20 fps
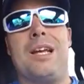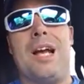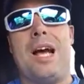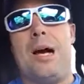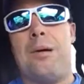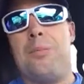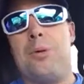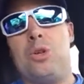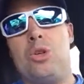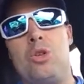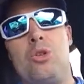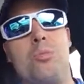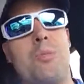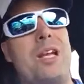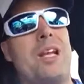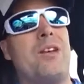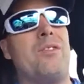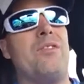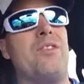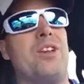How about you
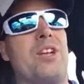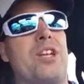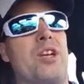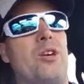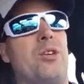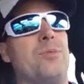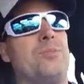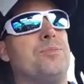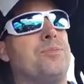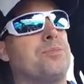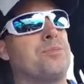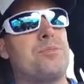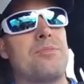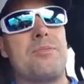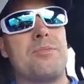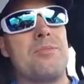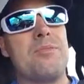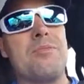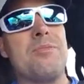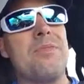make a video,
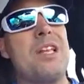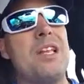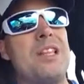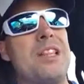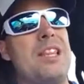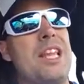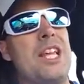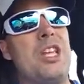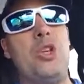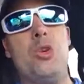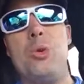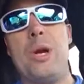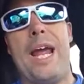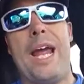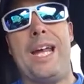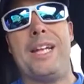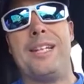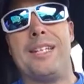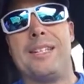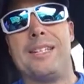then you
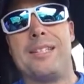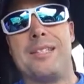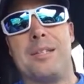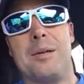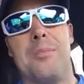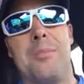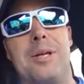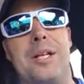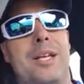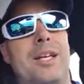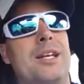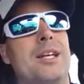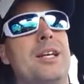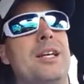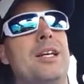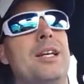hand it to somebody,